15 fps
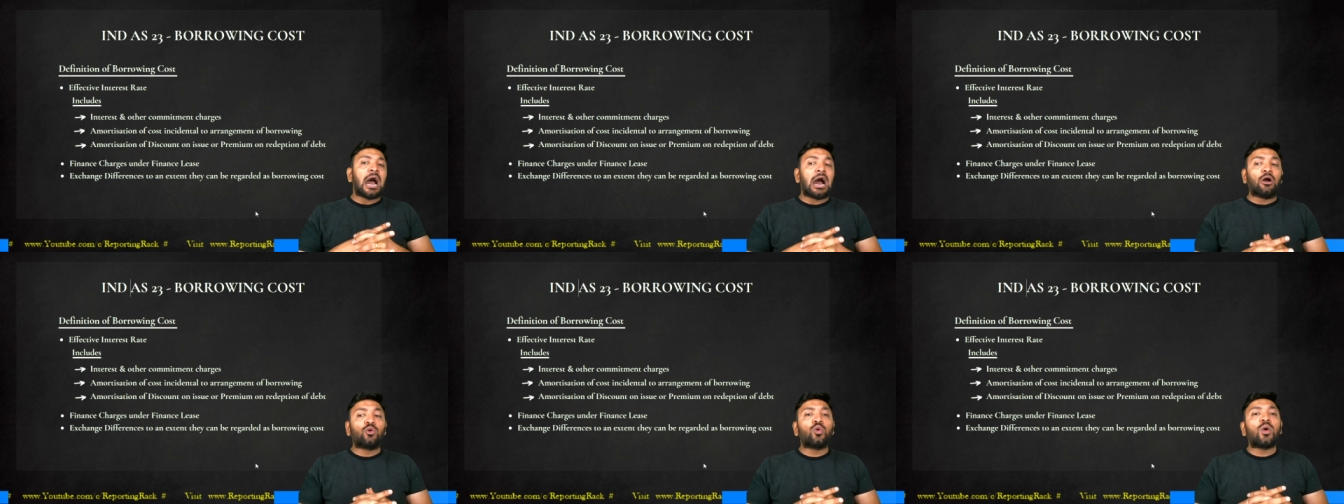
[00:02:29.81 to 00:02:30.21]

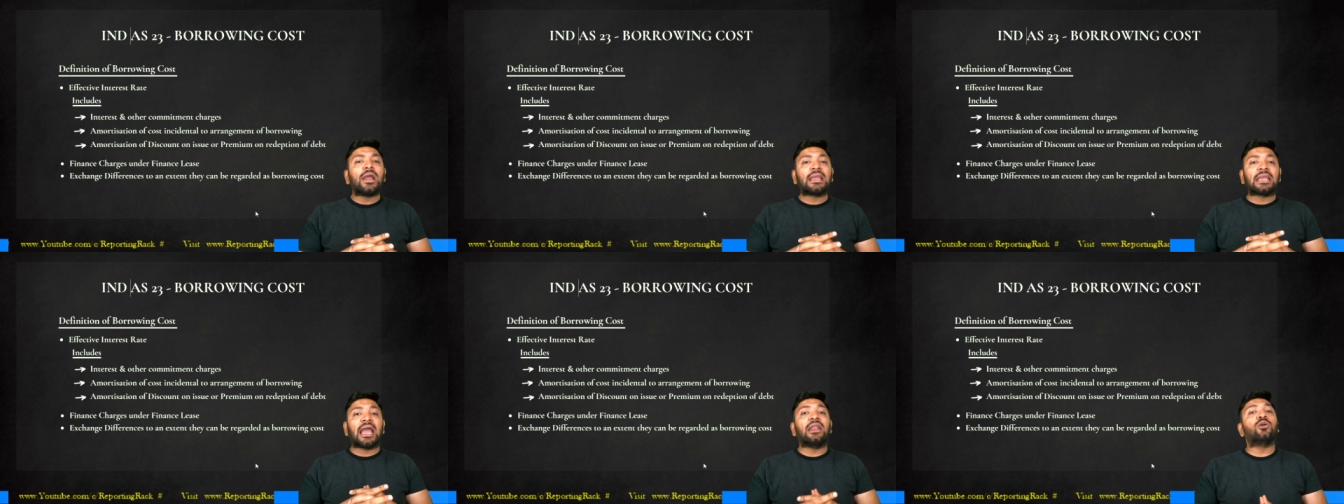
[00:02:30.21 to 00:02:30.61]
How do
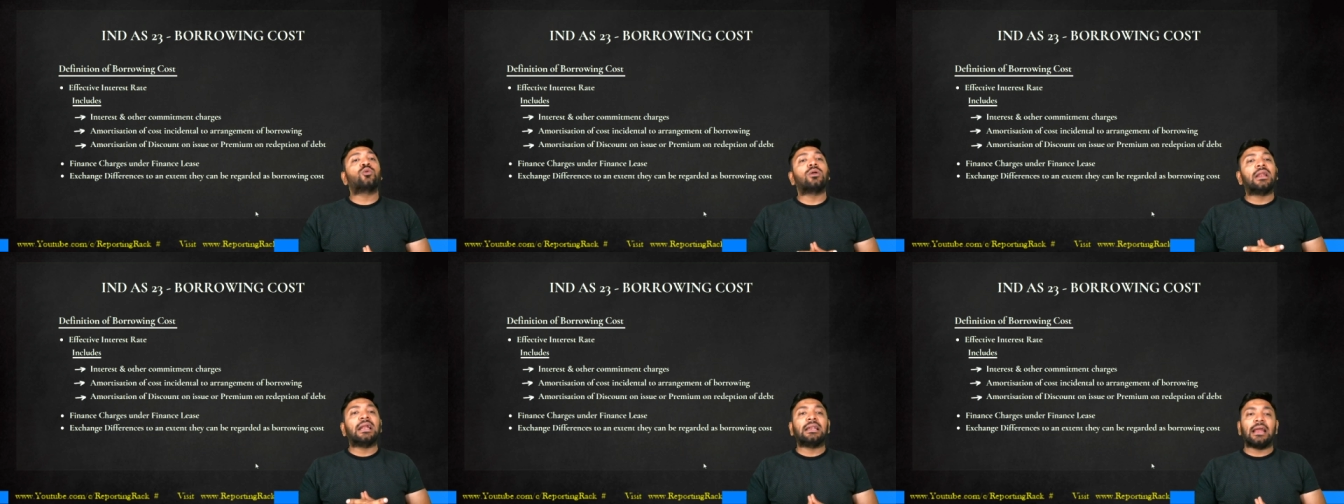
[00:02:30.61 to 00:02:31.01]
I
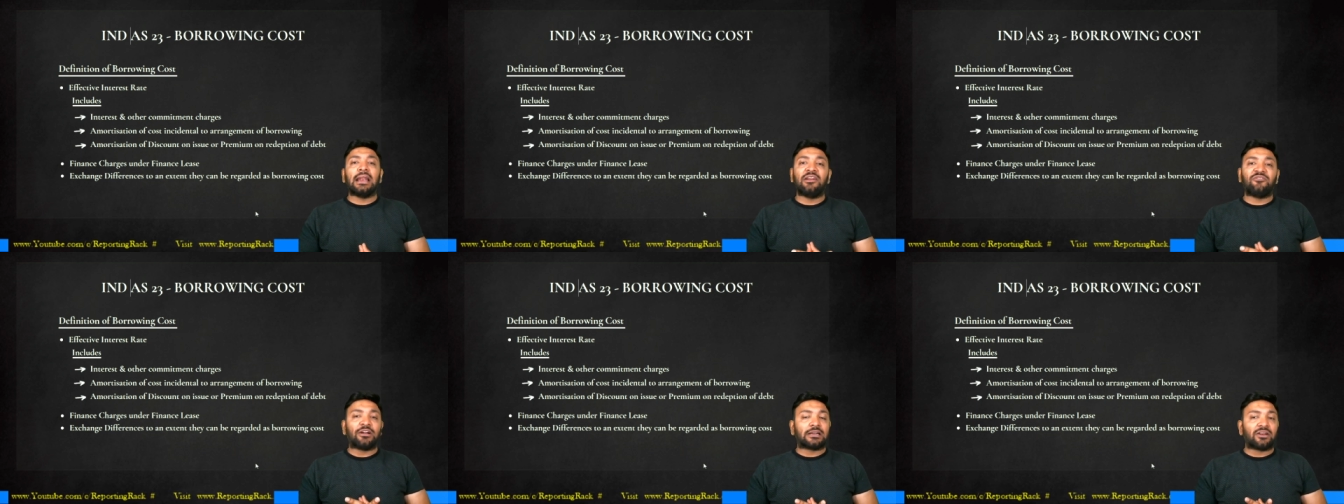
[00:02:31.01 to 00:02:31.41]
calculate
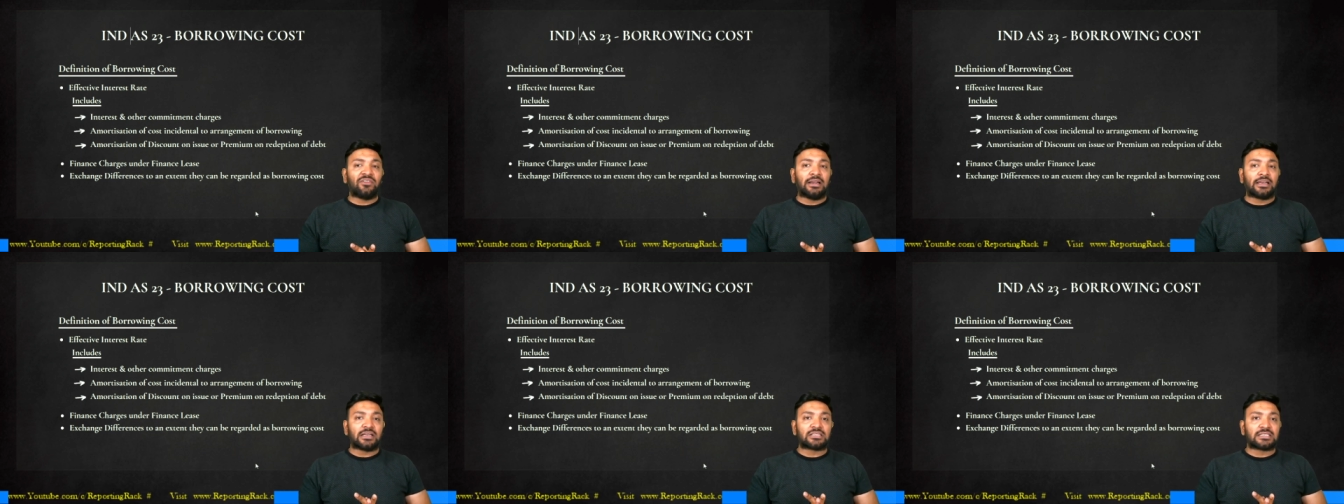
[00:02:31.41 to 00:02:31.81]
an effective
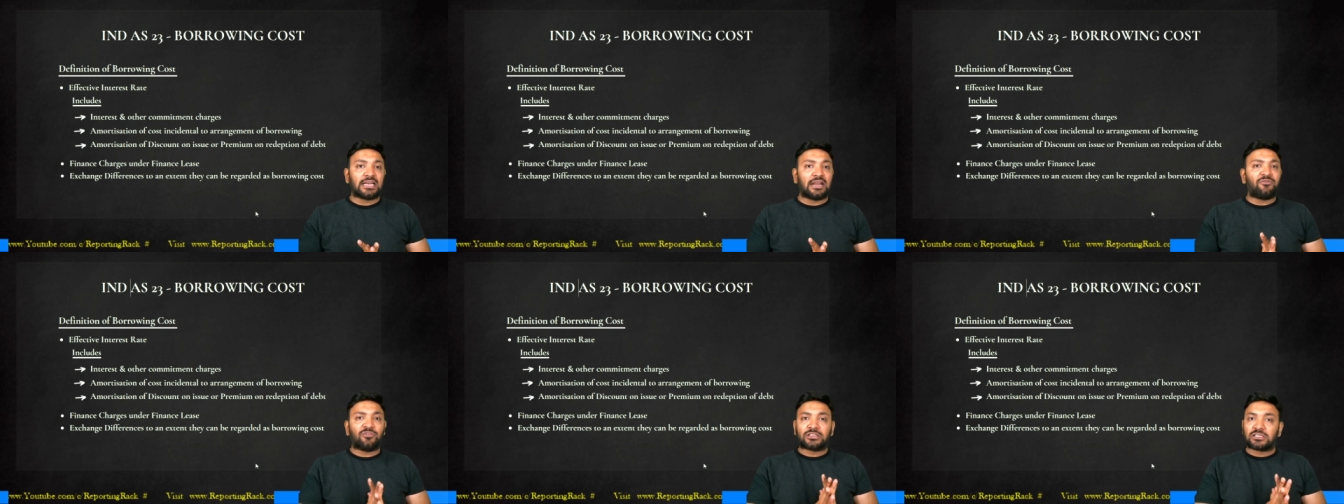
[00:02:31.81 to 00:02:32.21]
interest
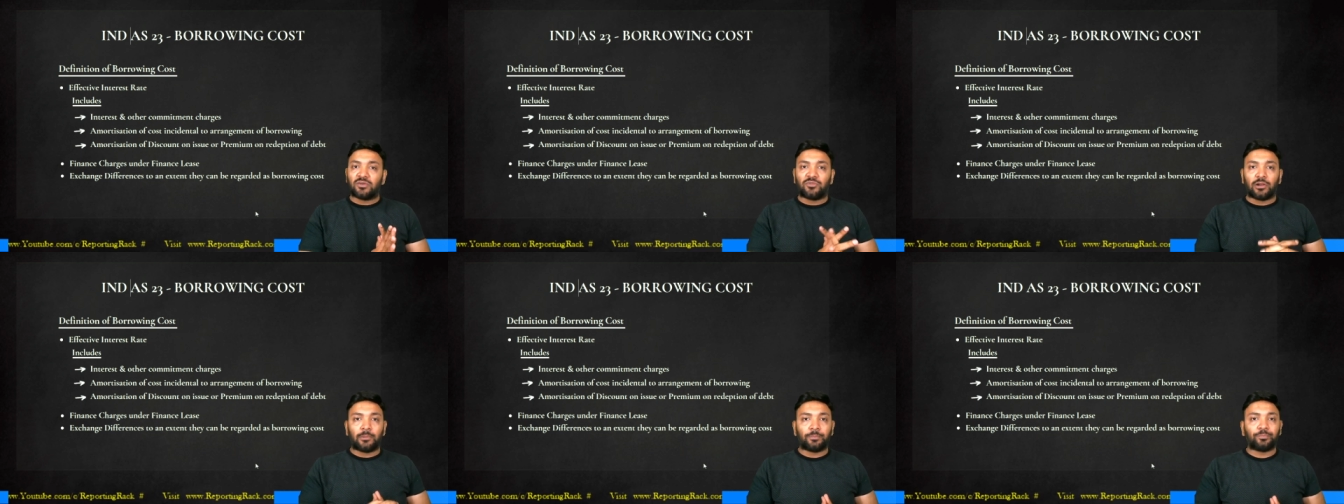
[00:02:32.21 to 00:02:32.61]
rate? First
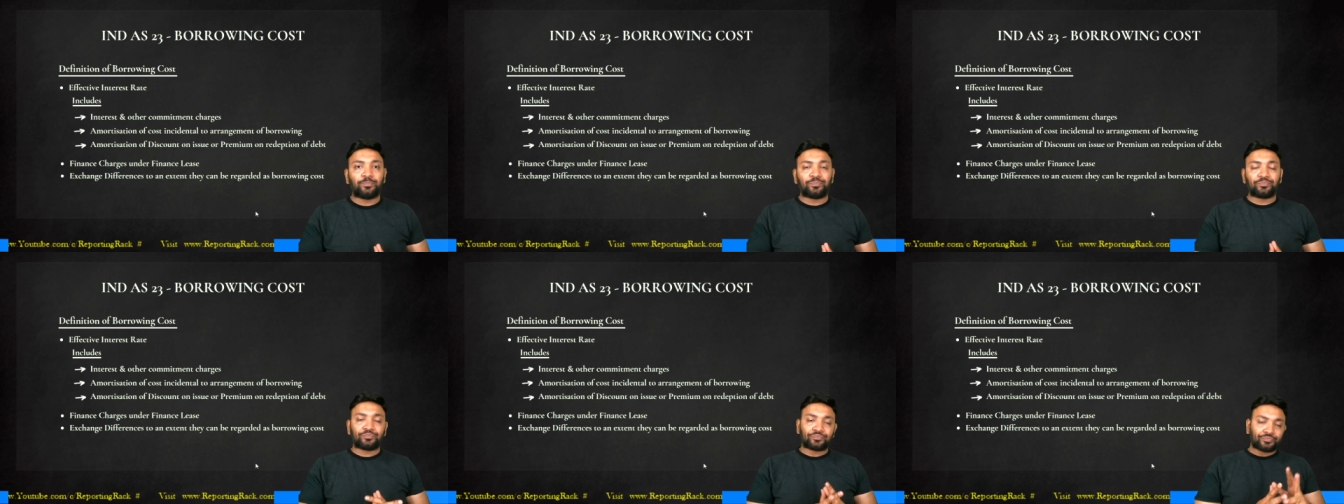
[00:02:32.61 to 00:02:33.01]
of all,
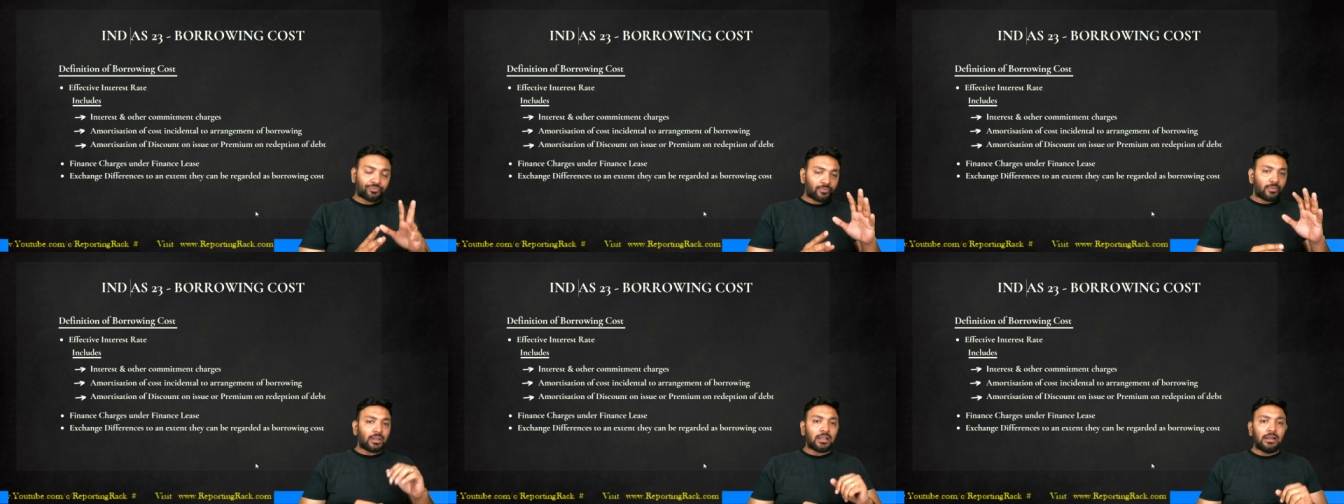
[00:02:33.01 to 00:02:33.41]

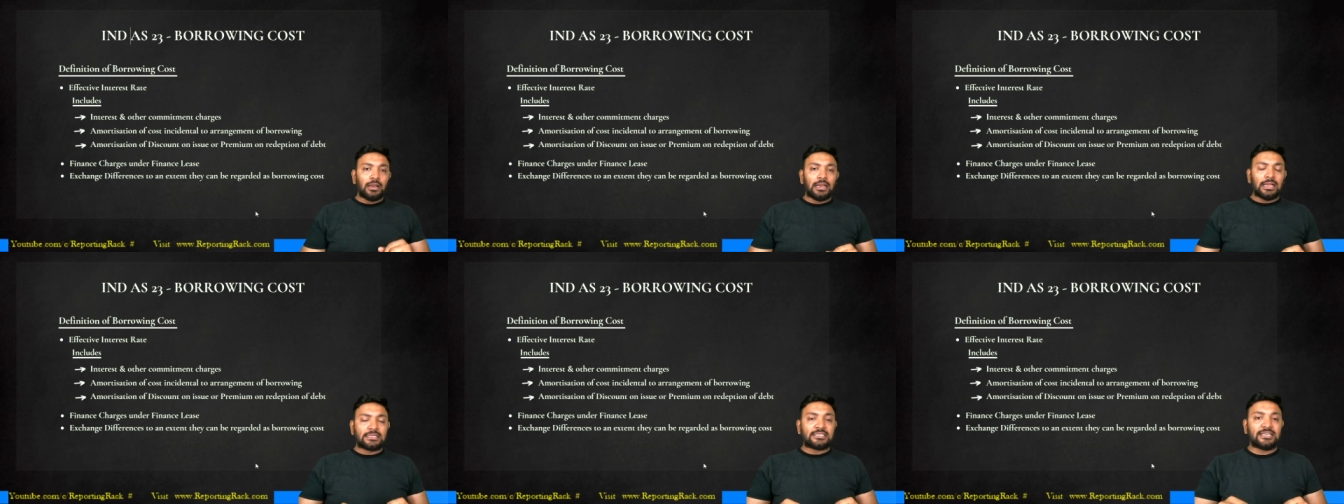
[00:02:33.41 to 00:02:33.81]

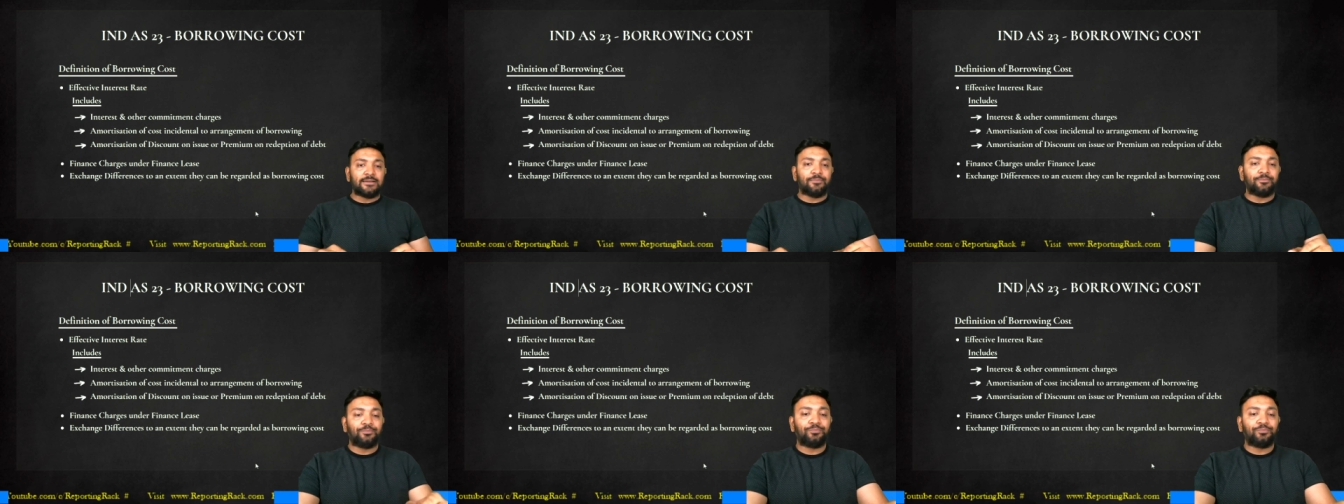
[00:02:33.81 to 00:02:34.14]
let's see.